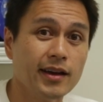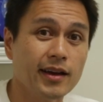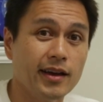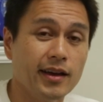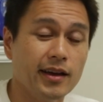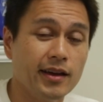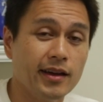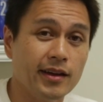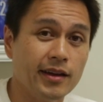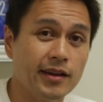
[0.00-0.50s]

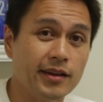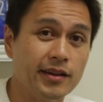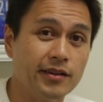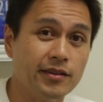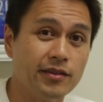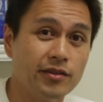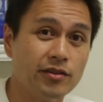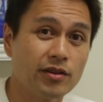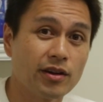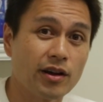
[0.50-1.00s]

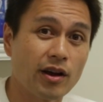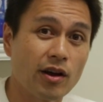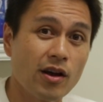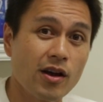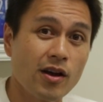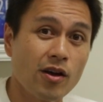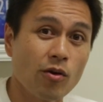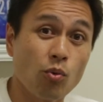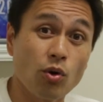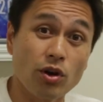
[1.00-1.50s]
and
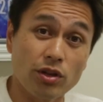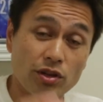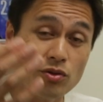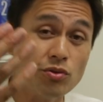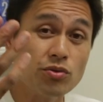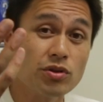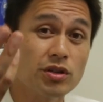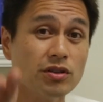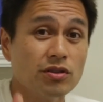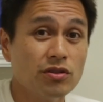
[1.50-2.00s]
what
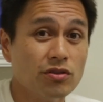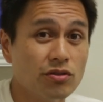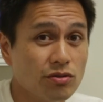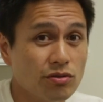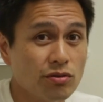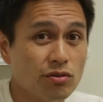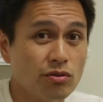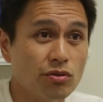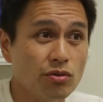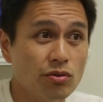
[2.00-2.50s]
you can
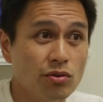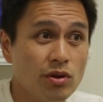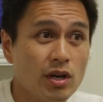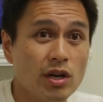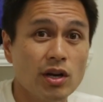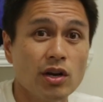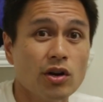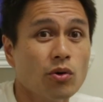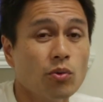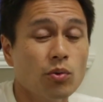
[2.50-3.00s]
do
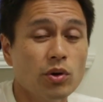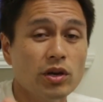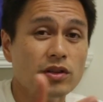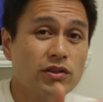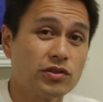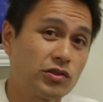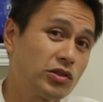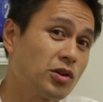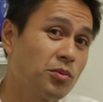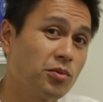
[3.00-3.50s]

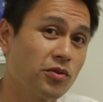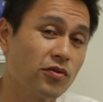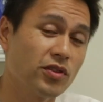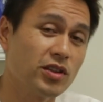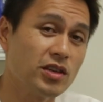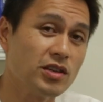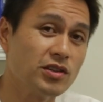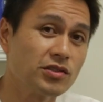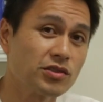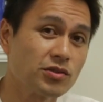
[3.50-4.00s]
with some of
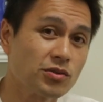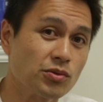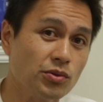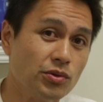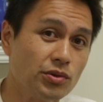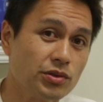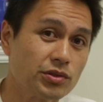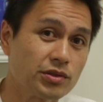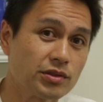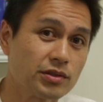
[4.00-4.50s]
these
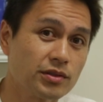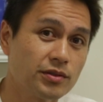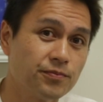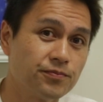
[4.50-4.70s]
tools.